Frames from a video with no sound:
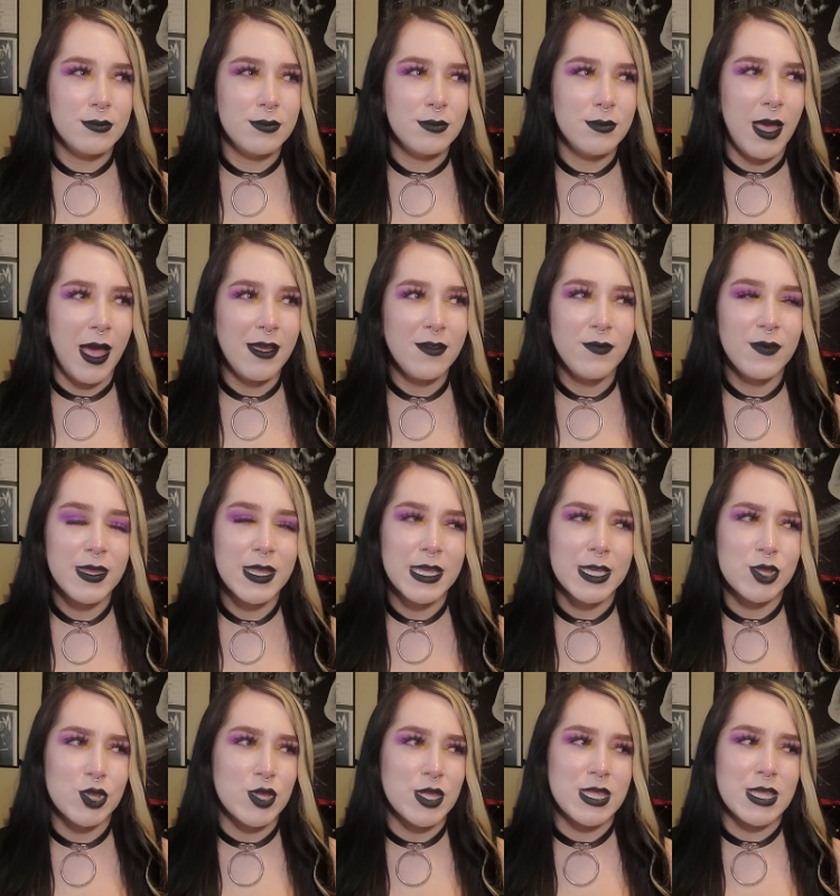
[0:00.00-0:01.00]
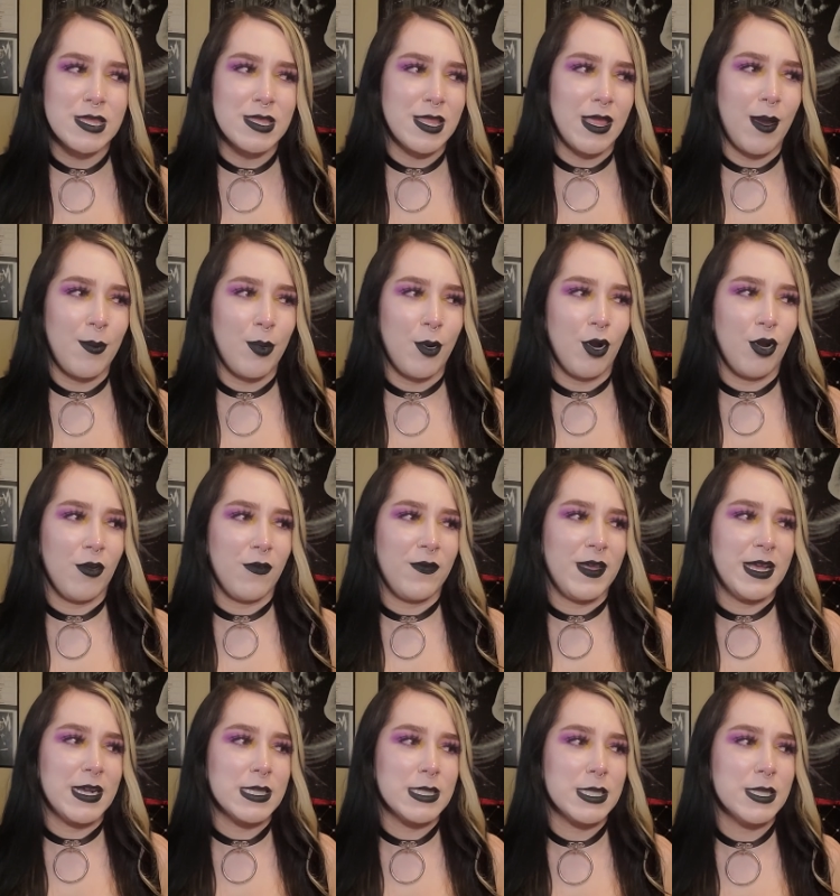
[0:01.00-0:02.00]
I feel like it just is that
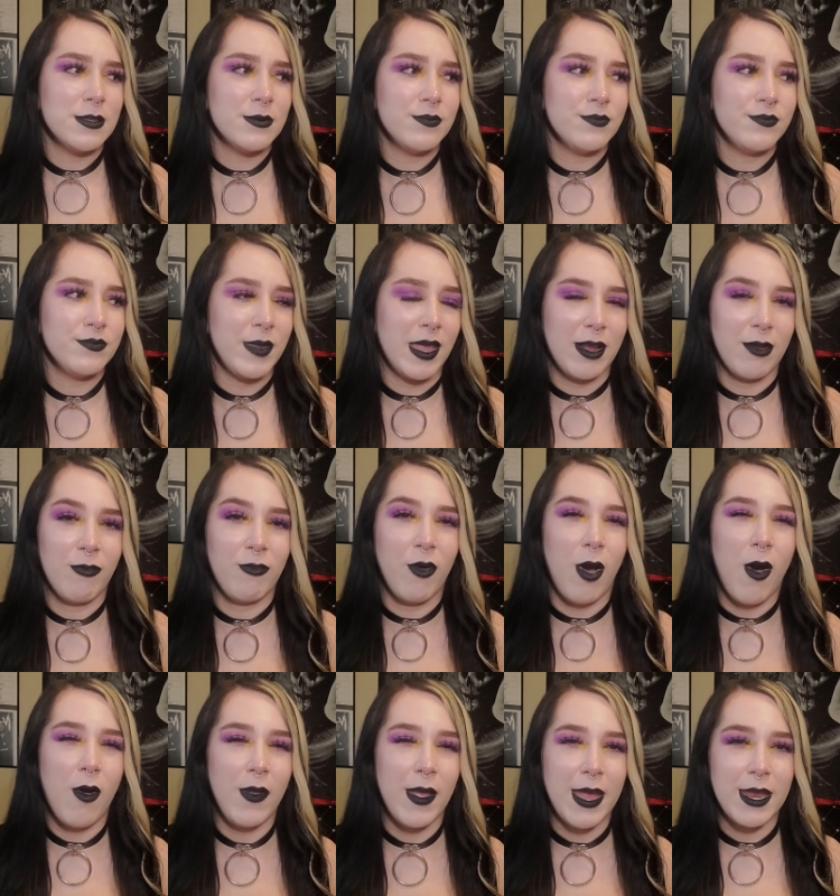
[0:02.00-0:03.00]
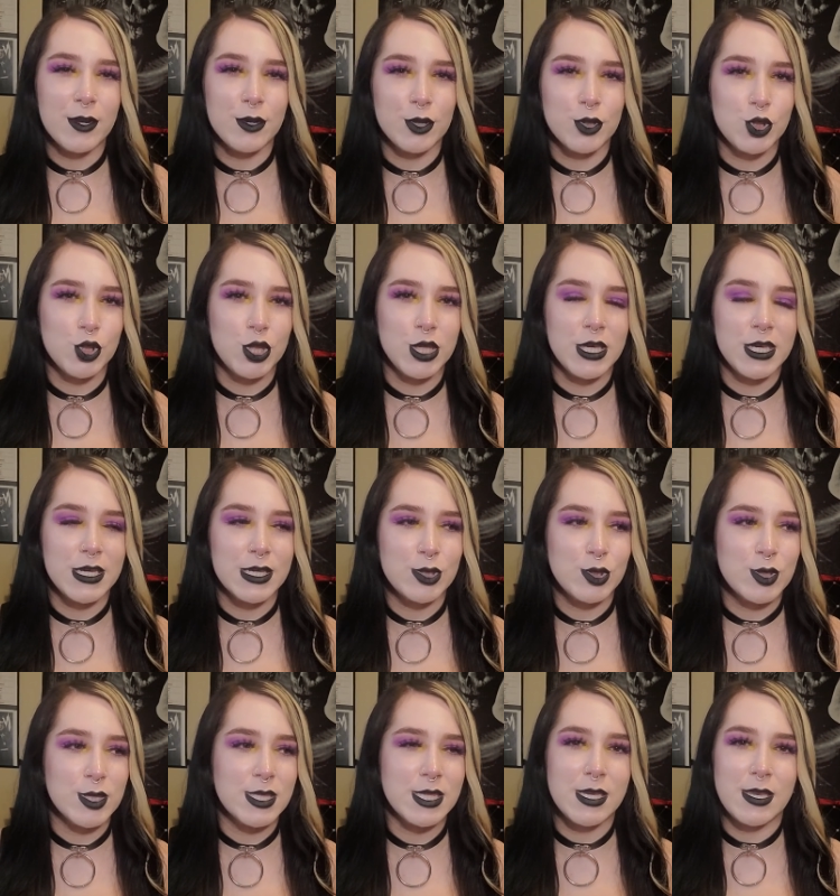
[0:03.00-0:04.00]
perfect, like, fall energy,
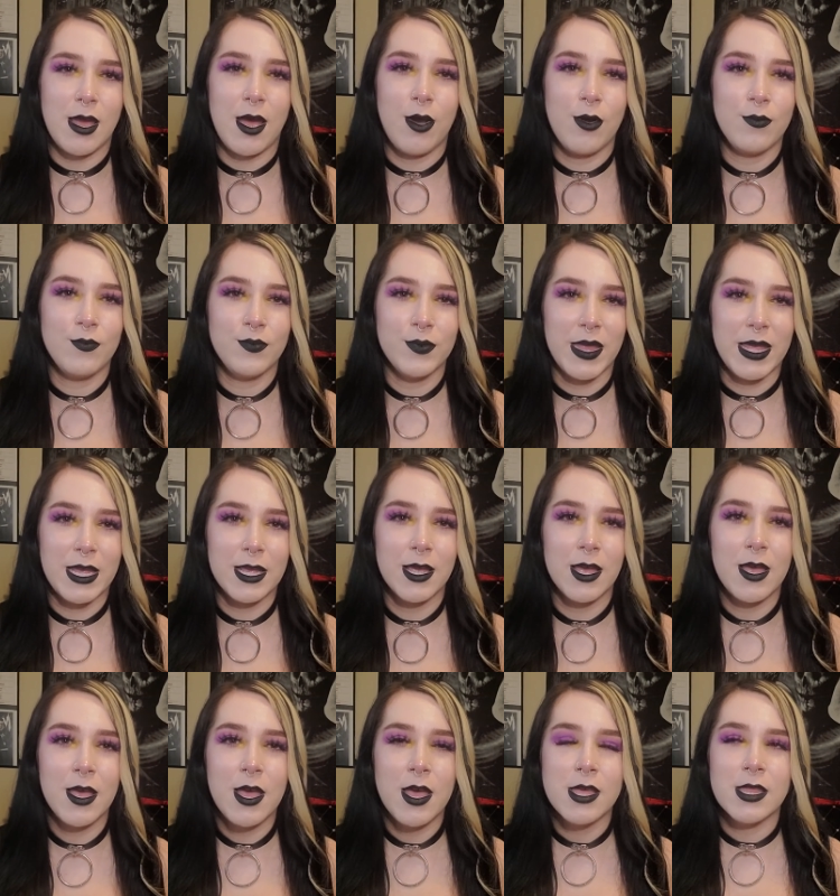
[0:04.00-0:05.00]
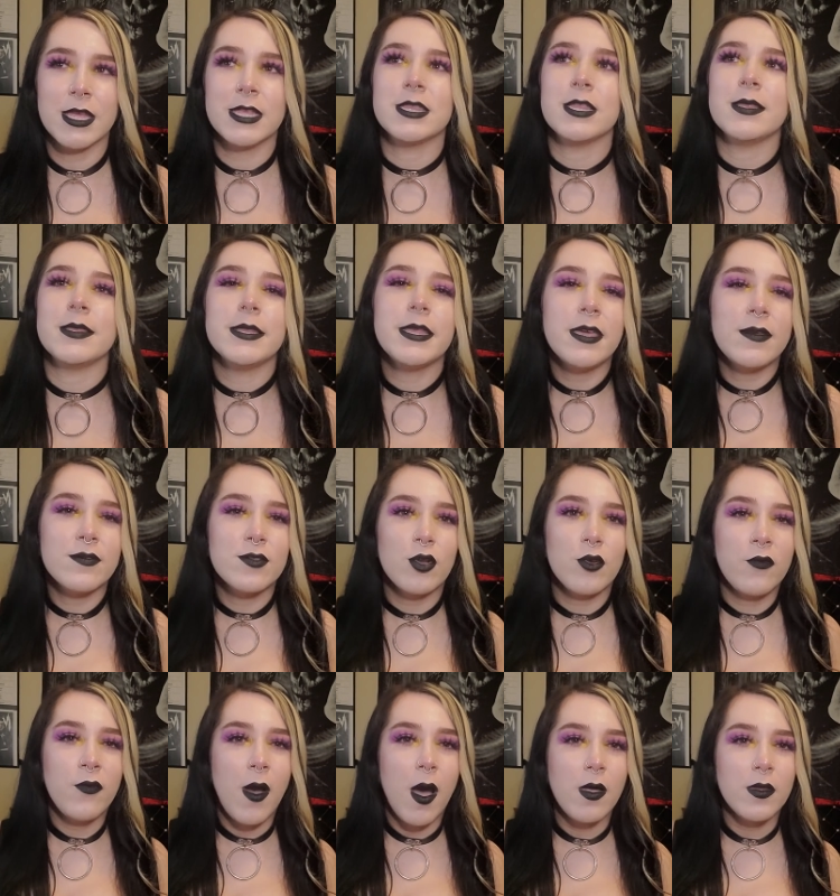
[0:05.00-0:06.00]
just, you know, like, like the leaves are
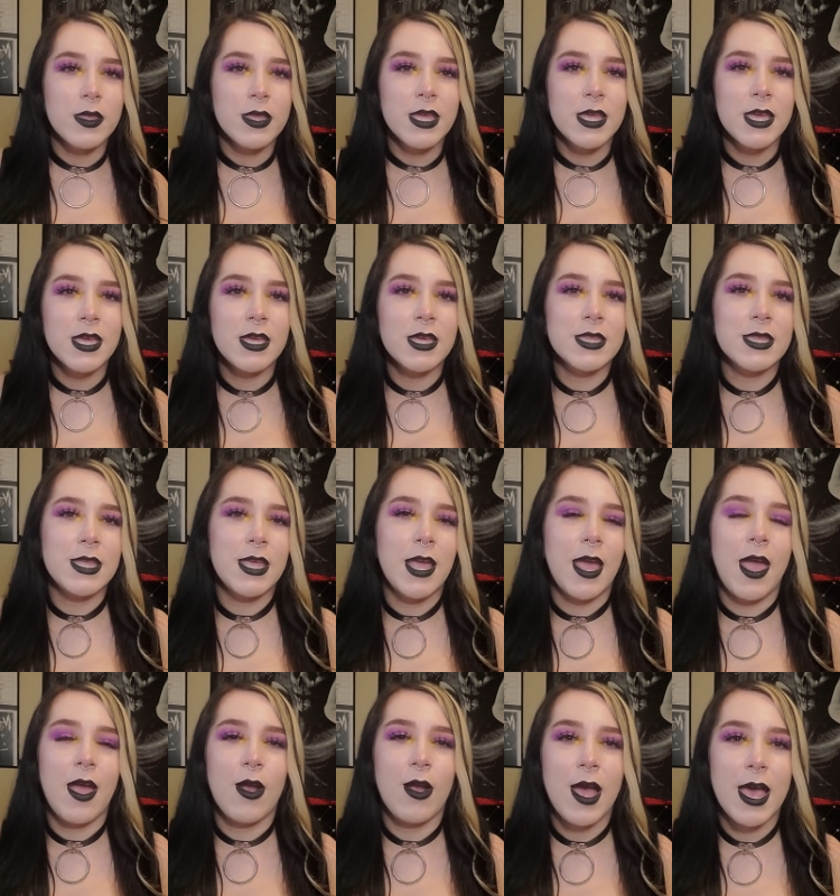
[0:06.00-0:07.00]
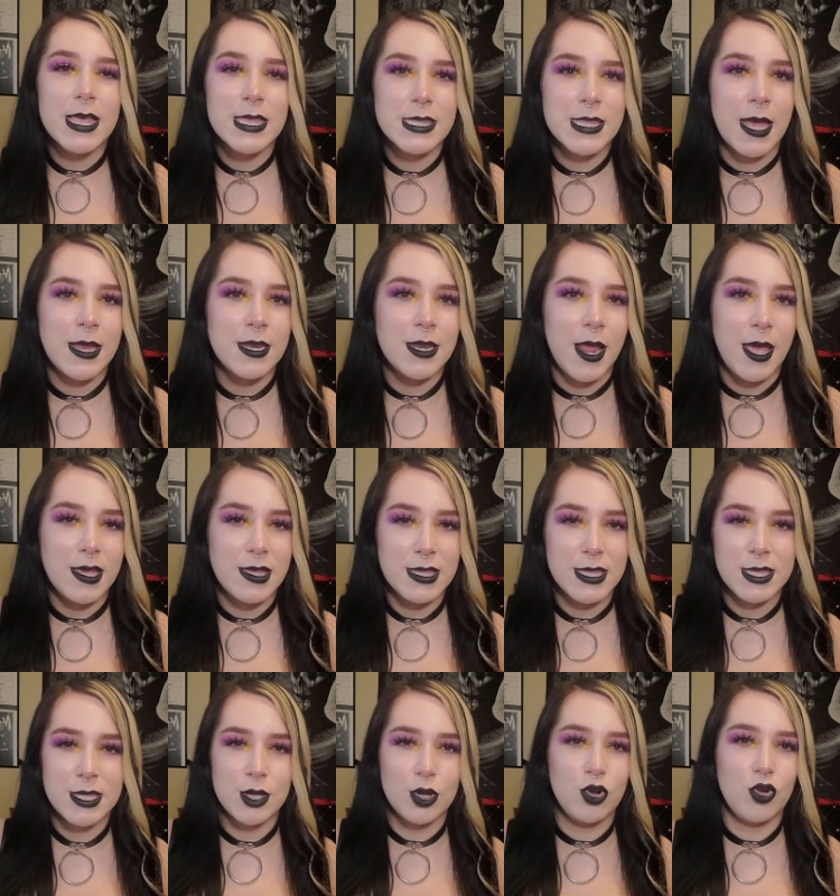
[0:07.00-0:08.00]
falling and the air has that
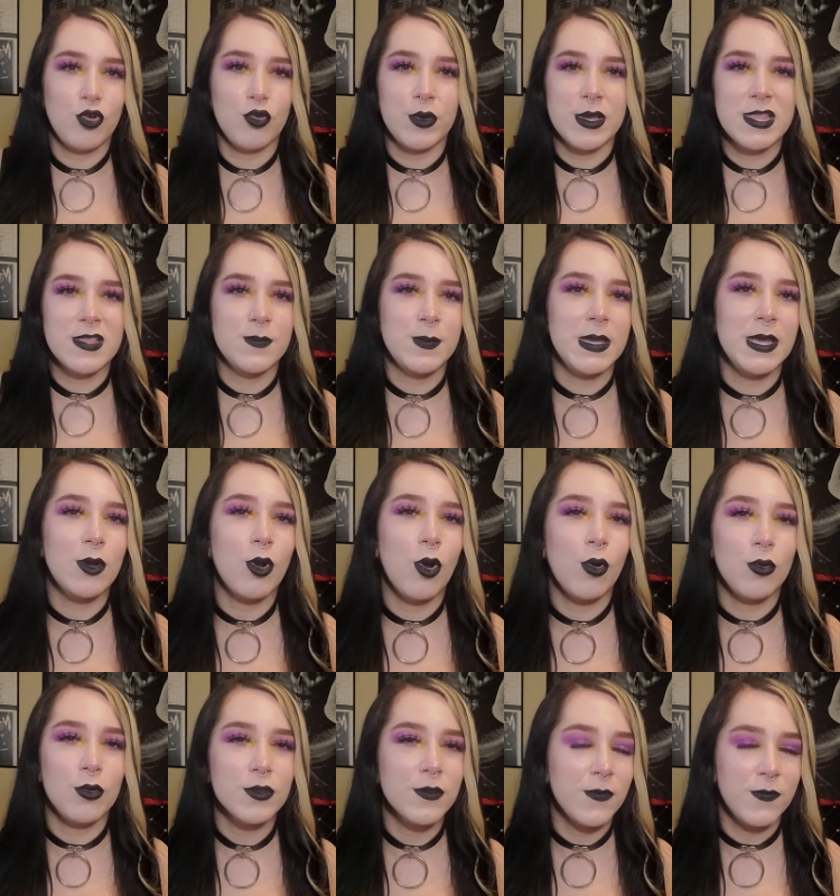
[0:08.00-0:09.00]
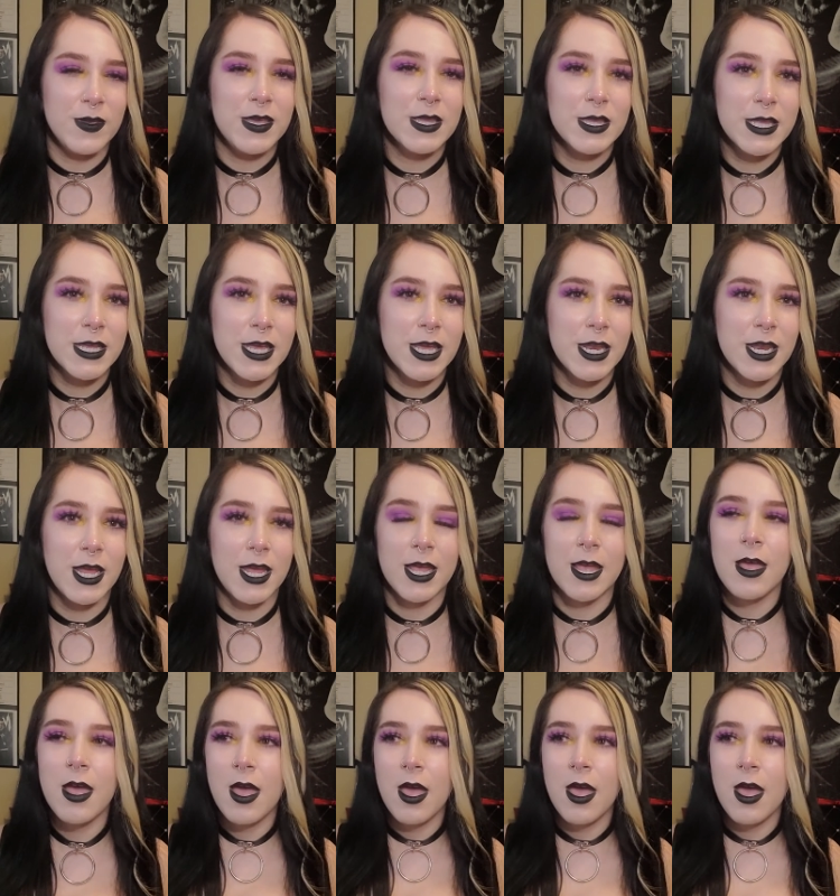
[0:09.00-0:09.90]
nice, crispy, cold feeling in it.